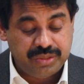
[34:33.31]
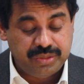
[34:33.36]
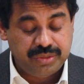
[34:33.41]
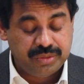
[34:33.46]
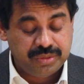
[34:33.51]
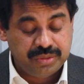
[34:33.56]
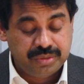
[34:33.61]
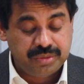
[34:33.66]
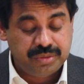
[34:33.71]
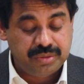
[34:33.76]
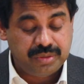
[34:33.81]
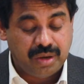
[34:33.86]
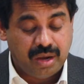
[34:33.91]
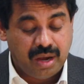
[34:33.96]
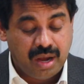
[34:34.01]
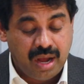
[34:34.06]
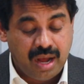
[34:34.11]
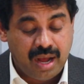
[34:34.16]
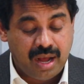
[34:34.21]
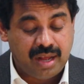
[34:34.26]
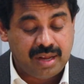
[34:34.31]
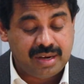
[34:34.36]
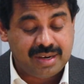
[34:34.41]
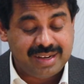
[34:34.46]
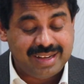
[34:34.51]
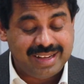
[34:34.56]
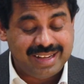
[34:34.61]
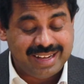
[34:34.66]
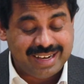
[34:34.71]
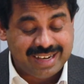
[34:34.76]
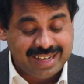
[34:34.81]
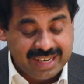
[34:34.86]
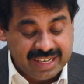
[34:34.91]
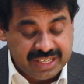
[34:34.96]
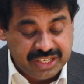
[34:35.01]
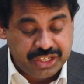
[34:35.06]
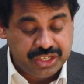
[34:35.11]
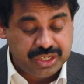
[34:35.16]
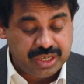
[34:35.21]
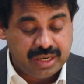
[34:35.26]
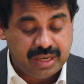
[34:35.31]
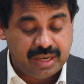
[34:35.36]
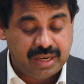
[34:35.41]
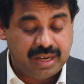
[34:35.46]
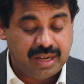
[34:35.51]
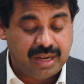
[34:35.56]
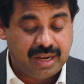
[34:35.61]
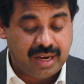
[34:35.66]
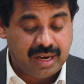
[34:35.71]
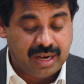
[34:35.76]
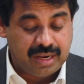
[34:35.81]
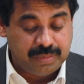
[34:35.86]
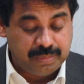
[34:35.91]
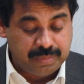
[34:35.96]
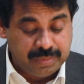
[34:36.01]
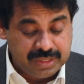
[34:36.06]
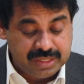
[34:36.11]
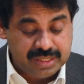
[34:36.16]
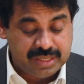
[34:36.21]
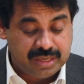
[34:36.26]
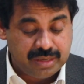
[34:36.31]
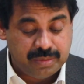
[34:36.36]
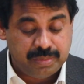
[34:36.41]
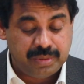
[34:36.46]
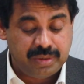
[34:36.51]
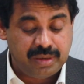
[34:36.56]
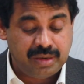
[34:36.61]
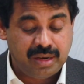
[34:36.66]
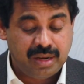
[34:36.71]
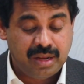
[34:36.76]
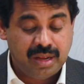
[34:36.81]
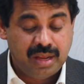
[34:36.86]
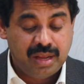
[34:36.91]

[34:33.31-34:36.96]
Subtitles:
you are wretched and miserable